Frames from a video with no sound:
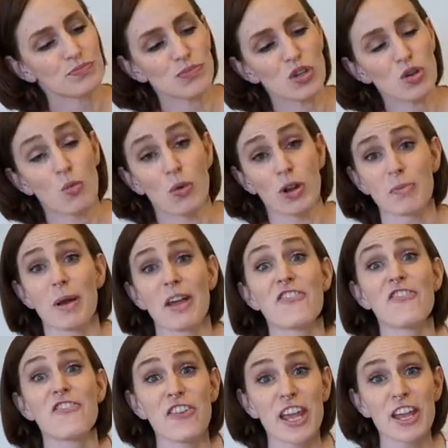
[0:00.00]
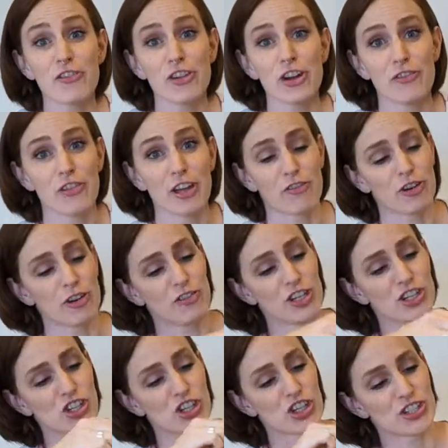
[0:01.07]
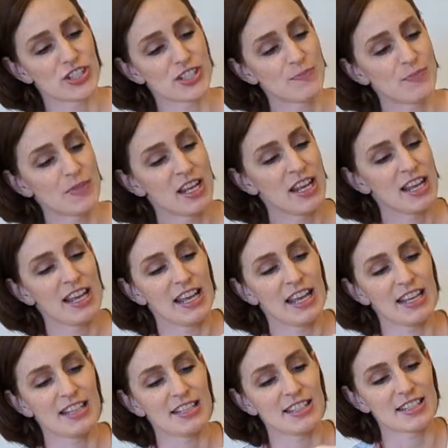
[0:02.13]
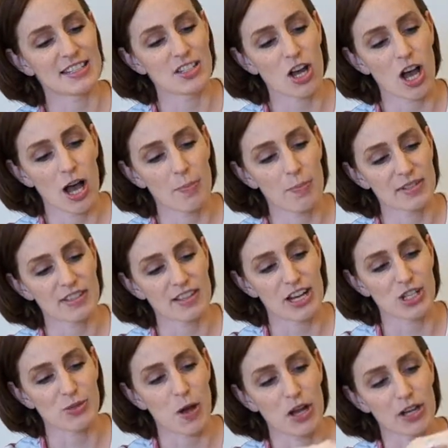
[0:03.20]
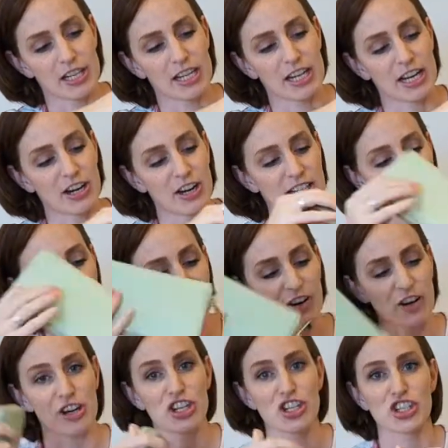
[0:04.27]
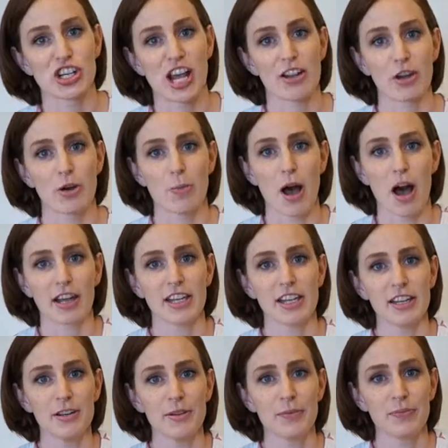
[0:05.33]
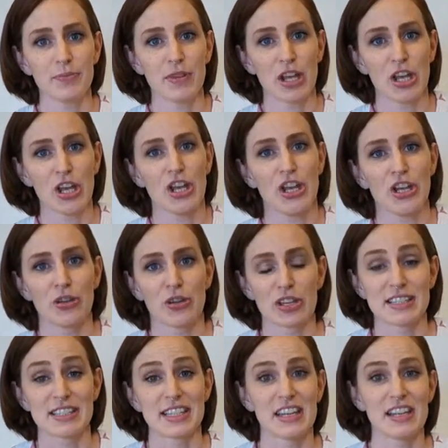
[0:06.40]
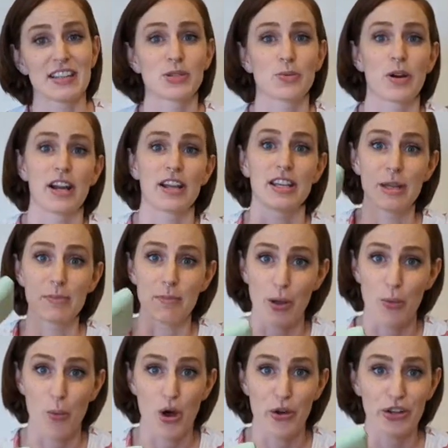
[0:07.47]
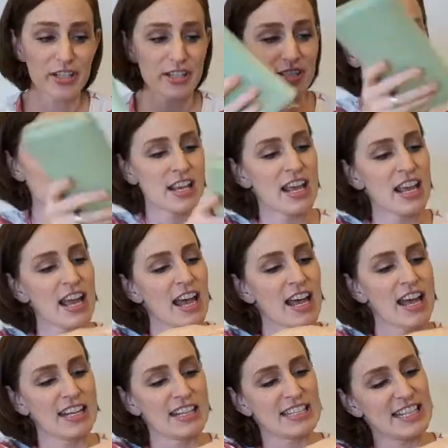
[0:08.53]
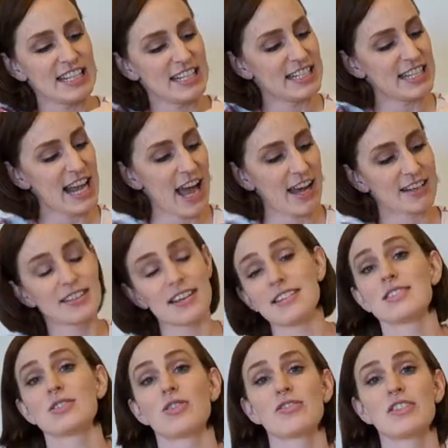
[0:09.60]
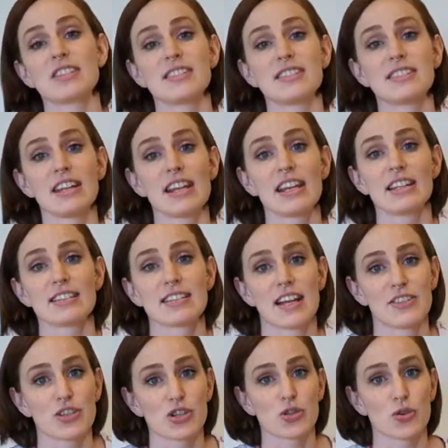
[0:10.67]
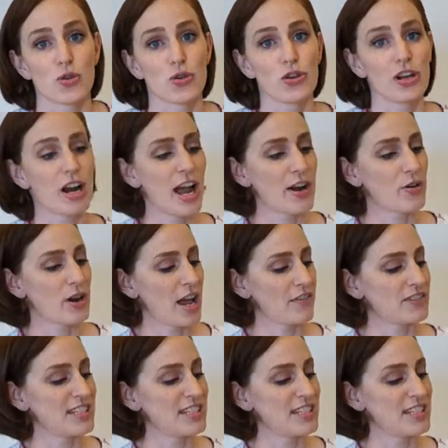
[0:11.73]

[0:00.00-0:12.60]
one of my favorite features is this top slash pocket here. It's a very shallow pocket. You can see it's where I keep my wallet. and it's easy access. So if this is sitting inside the stroller, I don't have to